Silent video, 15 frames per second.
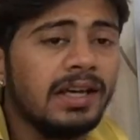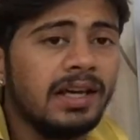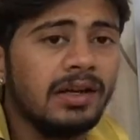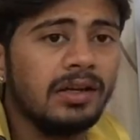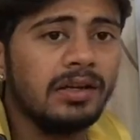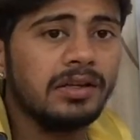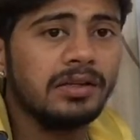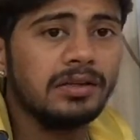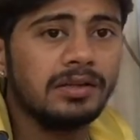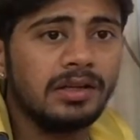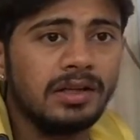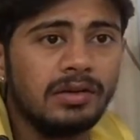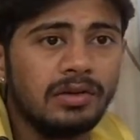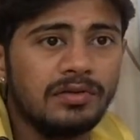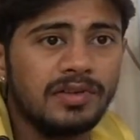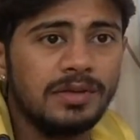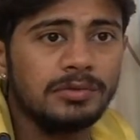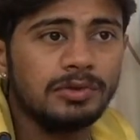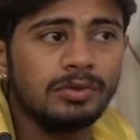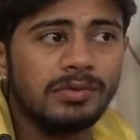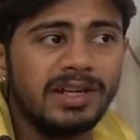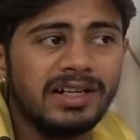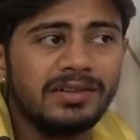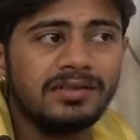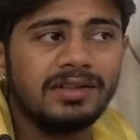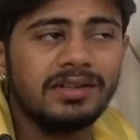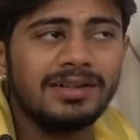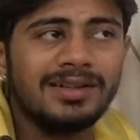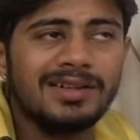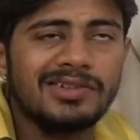A lot of times you might have
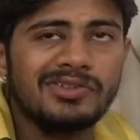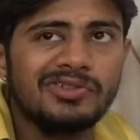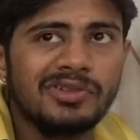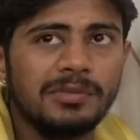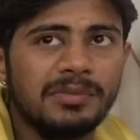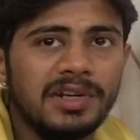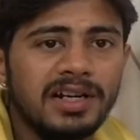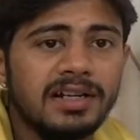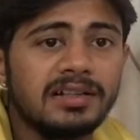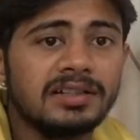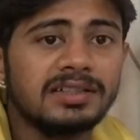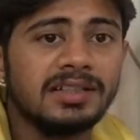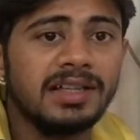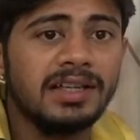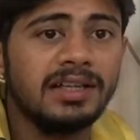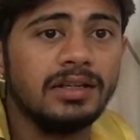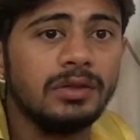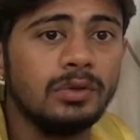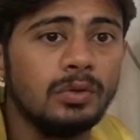heard gym trainers saying,